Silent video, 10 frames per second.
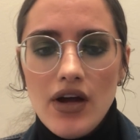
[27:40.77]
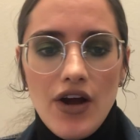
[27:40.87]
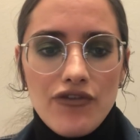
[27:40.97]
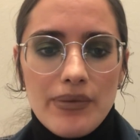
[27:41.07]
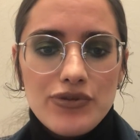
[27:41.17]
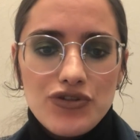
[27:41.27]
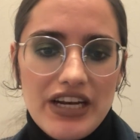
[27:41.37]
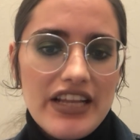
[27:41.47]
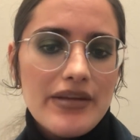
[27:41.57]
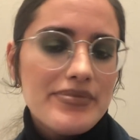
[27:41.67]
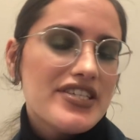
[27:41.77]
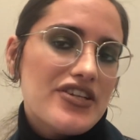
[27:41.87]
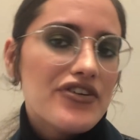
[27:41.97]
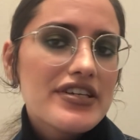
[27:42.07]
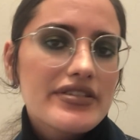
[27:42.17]
from treating them
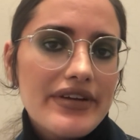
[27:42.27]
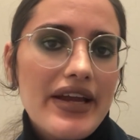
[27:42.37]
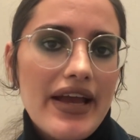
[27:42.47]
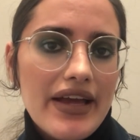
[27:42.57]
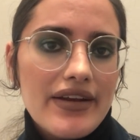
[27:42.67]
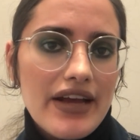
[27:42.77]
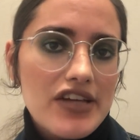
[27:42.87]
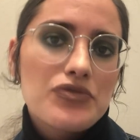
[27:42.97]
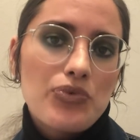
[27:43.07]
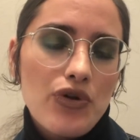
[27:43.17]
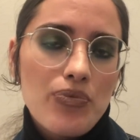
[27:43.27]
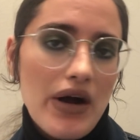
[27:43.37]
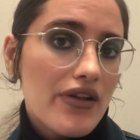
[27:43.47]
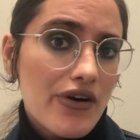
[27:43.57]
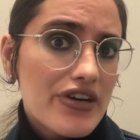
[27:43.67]
seriously and as
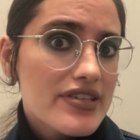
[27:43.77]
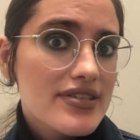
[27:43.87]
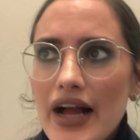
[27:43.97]
worthwhile artists.